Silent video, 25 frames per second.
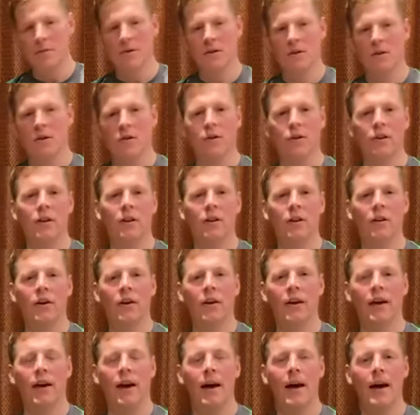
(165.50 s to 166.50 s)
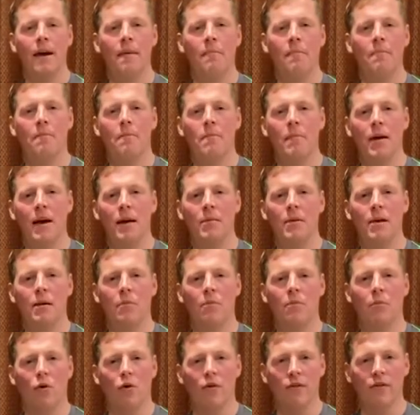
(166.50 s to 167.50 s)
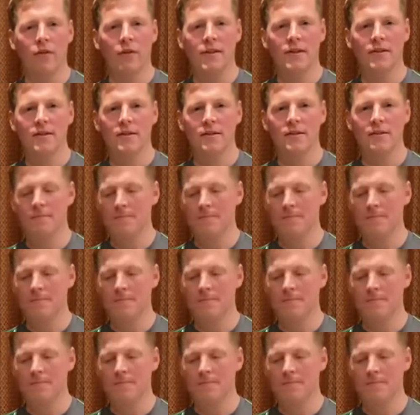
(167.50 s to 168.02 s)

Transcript: It's kind of like um, maybe a Murphy's.